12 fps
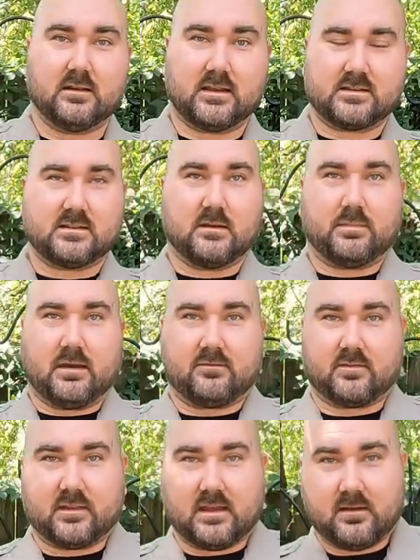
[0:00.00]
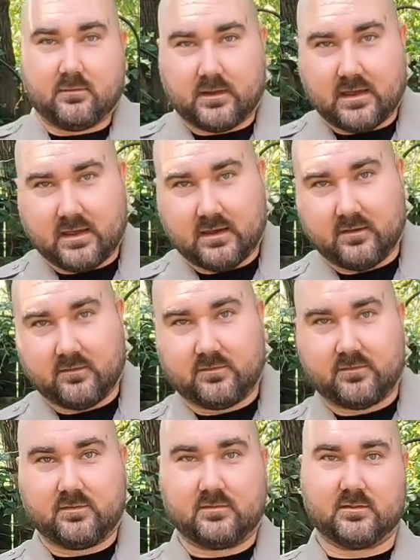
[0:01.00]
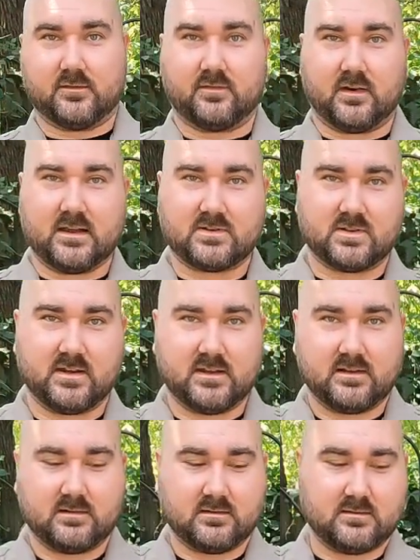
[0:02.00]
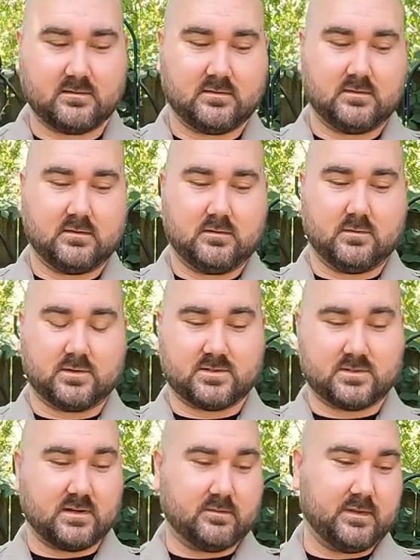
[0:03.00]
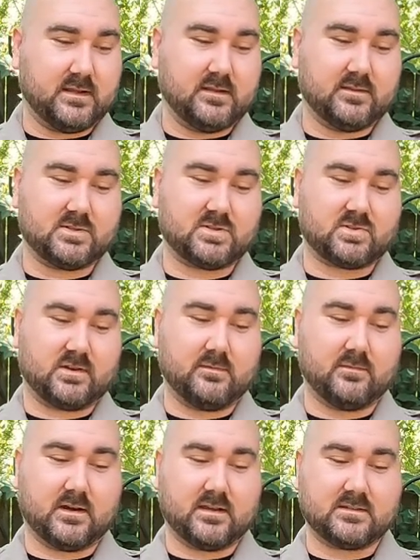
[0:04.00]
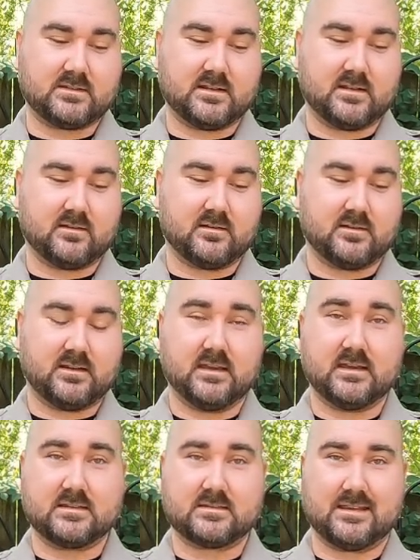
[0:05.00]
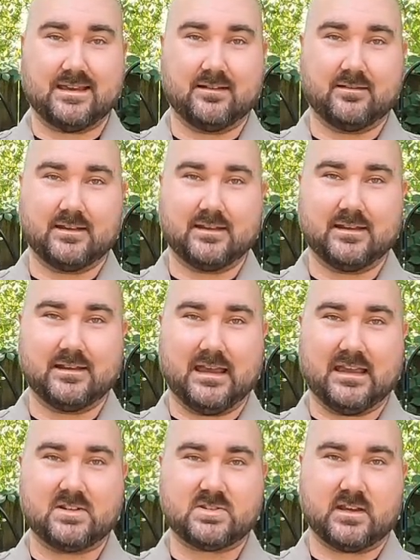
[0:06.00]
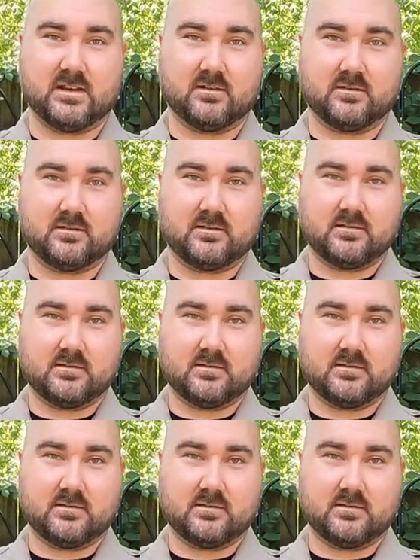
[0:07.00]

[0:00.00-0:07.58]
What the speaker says: Next up after that we have the flashlight, which is going to be the Streamlight Stinger DS LED HL,